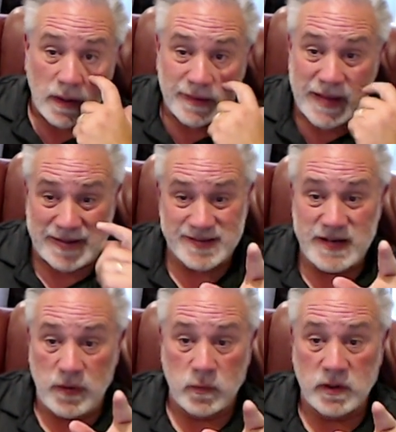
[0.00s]
That's
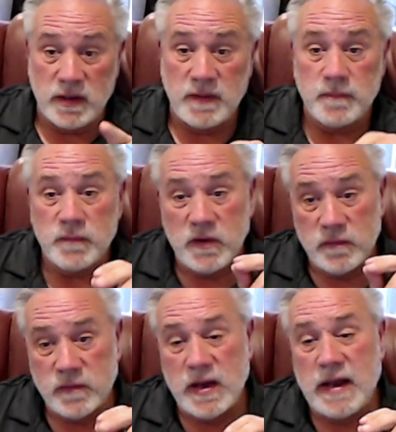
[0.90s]
networking.
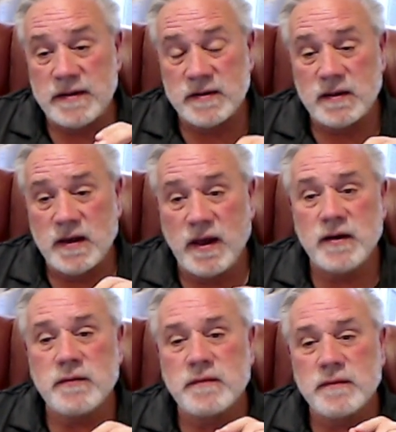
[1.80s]
You've got to kind
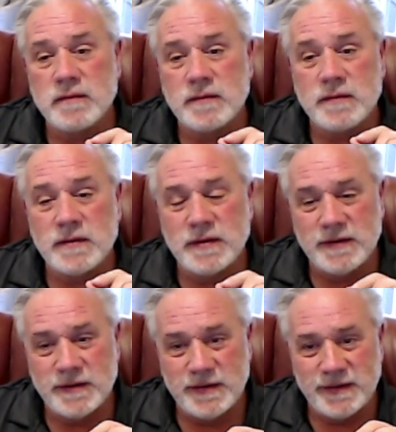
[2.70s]
of
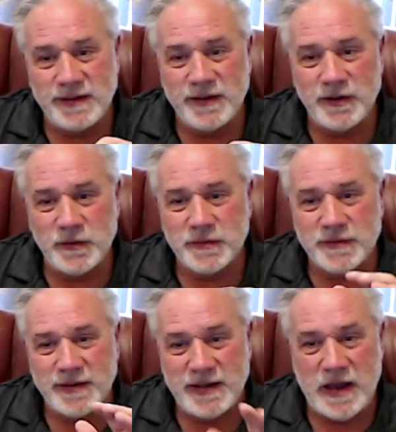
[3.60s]
you know,
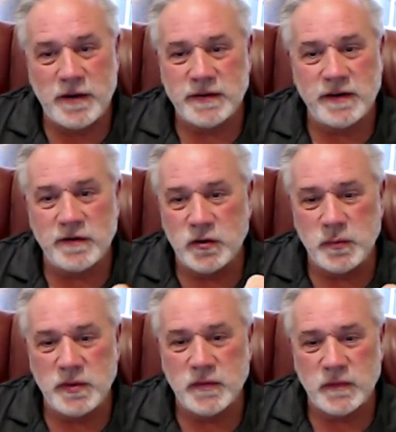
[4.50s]
get out there and don't
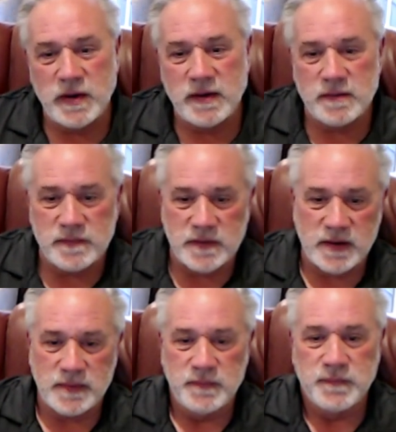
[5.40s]
be afraid of,
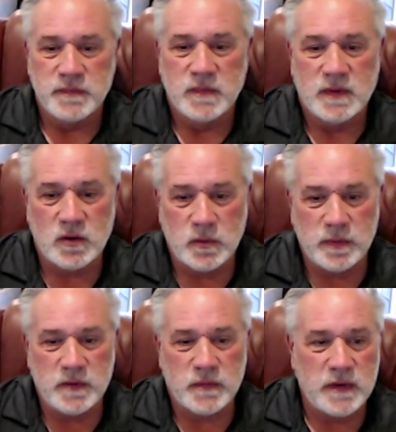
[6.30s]
uh, don't
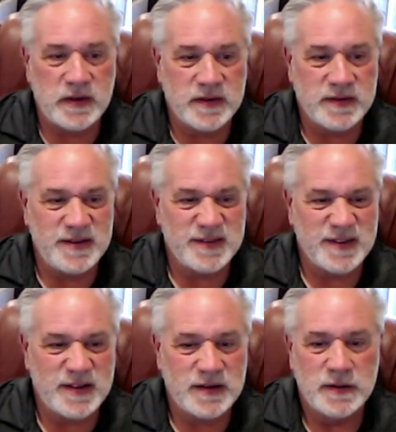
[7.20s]
be afraid of these
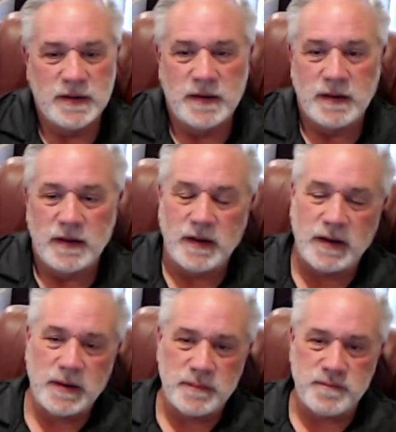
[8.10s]
uh,
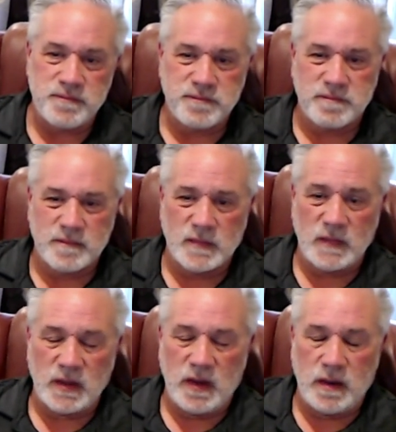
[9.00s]
um,
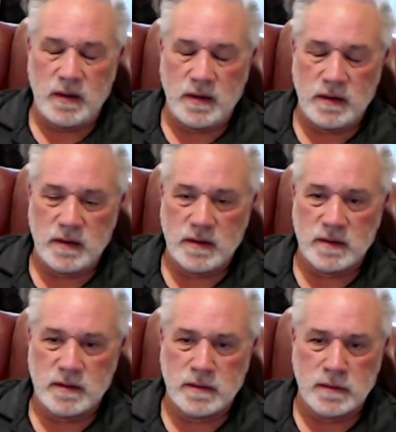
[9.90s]
uh,
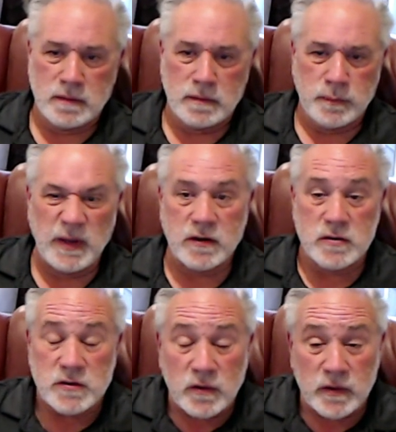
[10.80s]

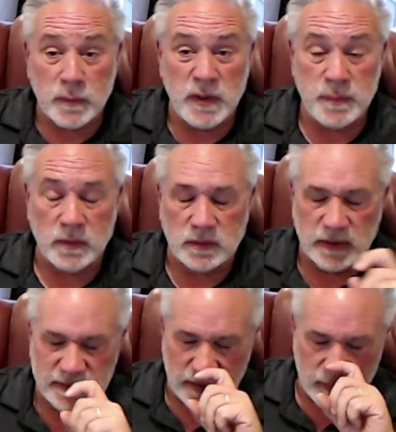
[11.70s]
pickers or other people.
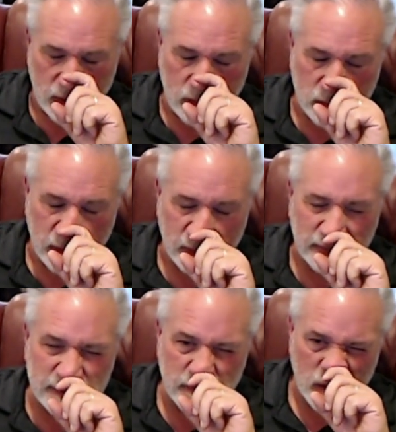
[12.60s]
Let them know, you know,
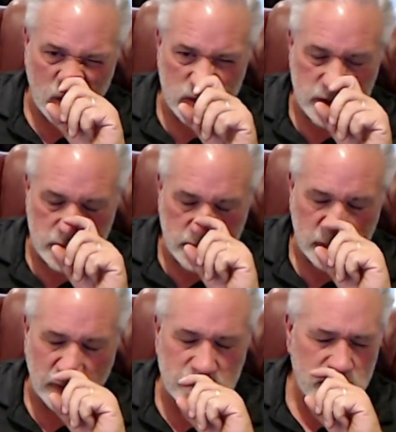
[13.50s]
let them know what you do,
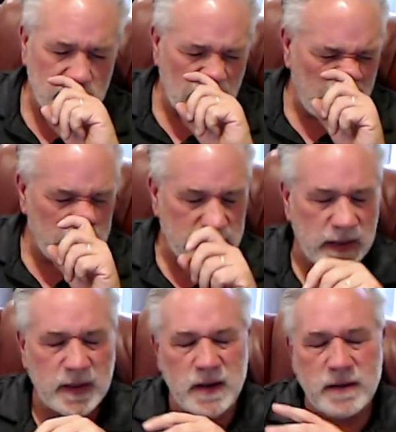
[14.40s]
what you like, that
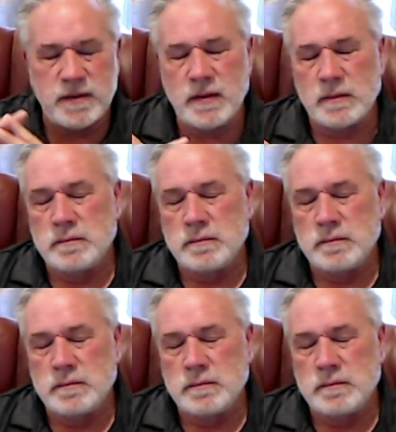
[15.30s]
kind of thing.